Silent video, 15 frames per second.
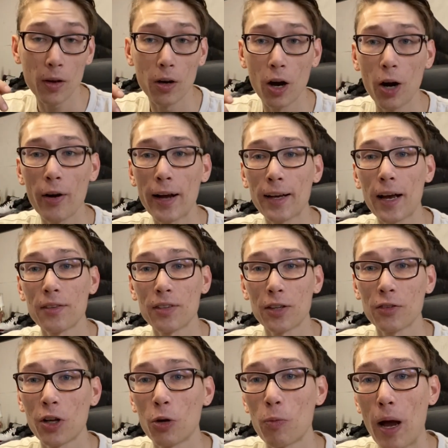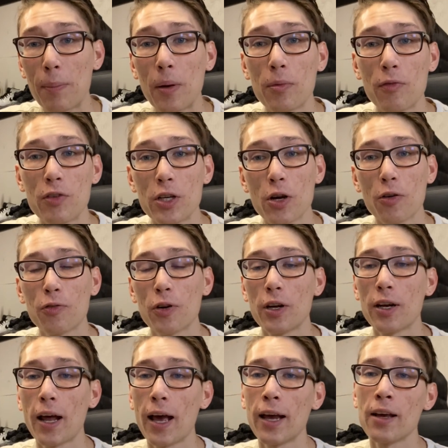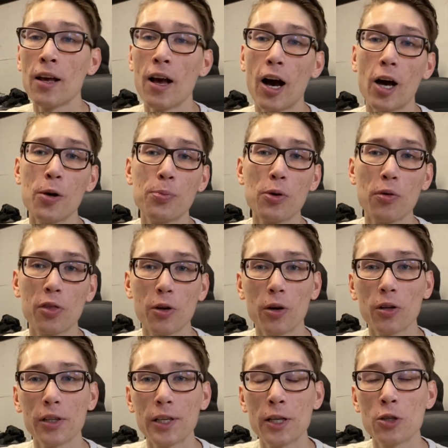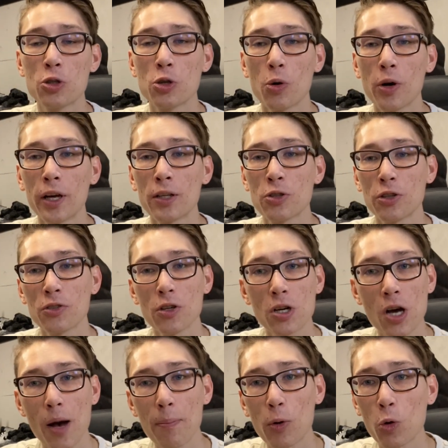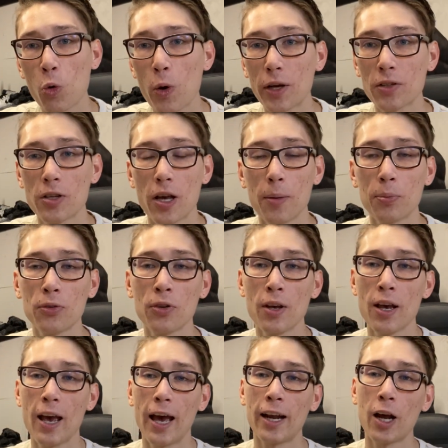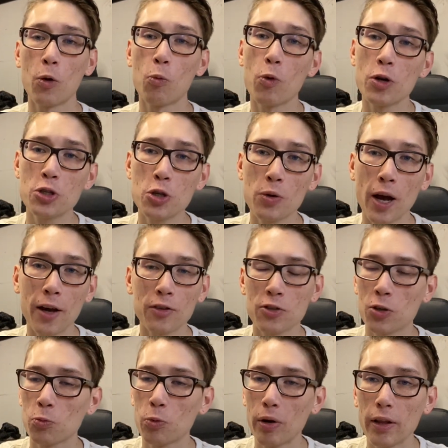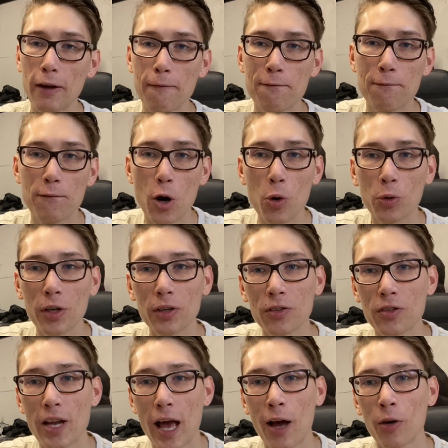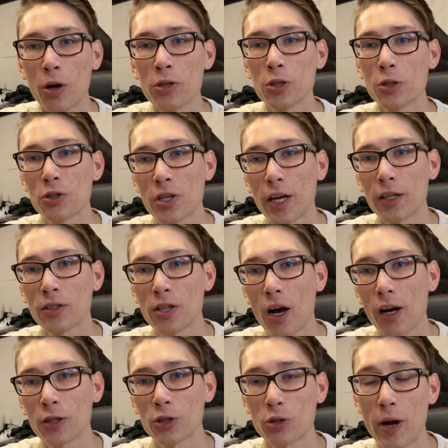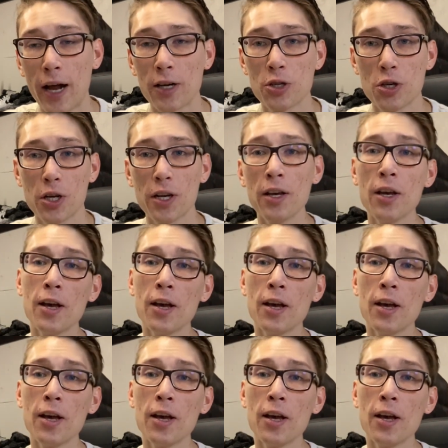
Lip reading: all right guys, that's gonna wrap up the video for today. I hope you thoroughly enjoyed. Just a couple quick tips, and I want you guys to really focus down on your TikTok strategy.